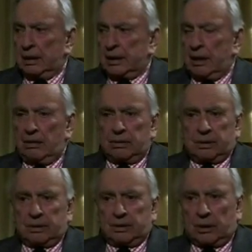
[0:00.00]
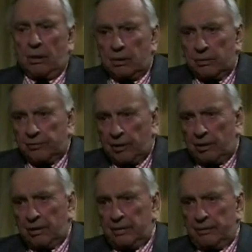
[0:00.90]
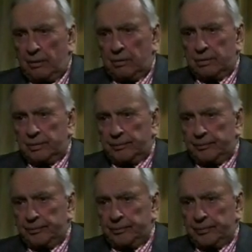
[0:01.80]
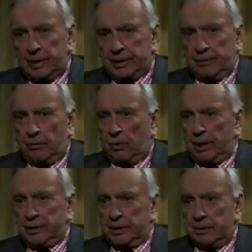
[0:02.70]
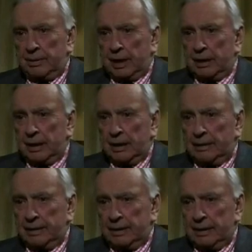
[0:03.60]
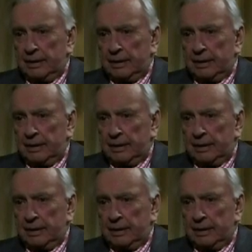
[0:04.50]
Count the total Florida vote. He has every right to demand that.